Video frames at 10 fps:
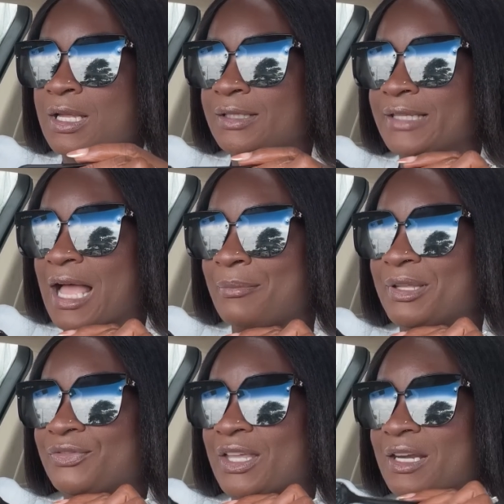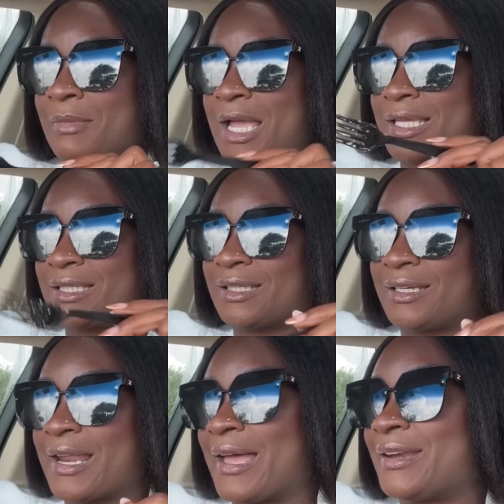Yeah, I've been thinking about getting a
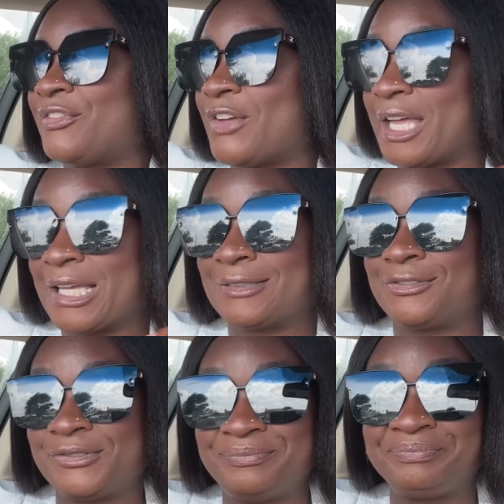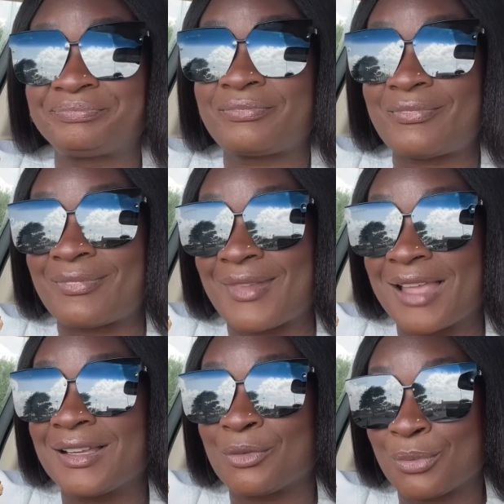nine to five,
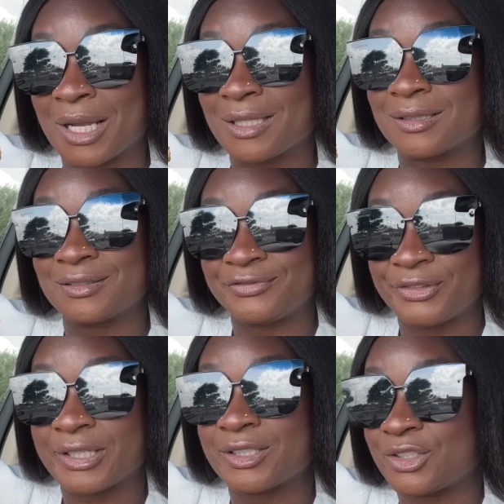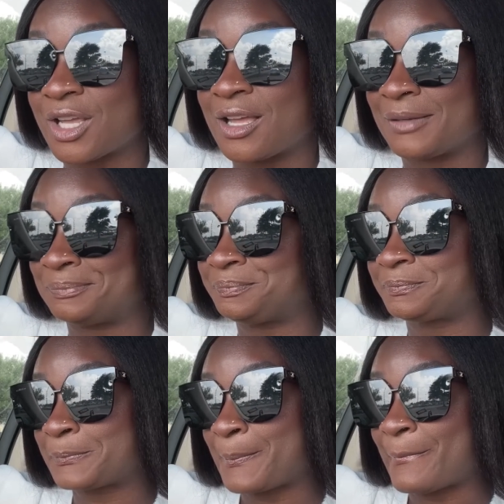a regular freaking job.
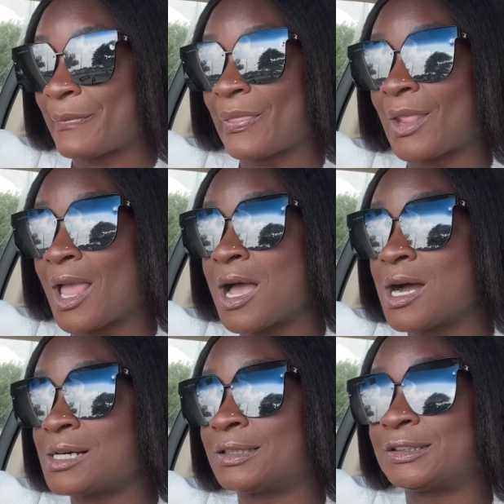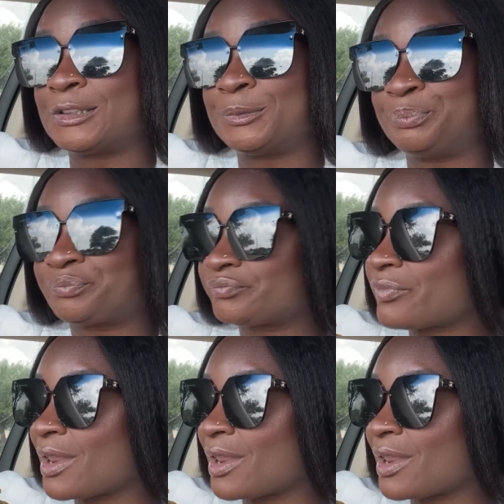Um,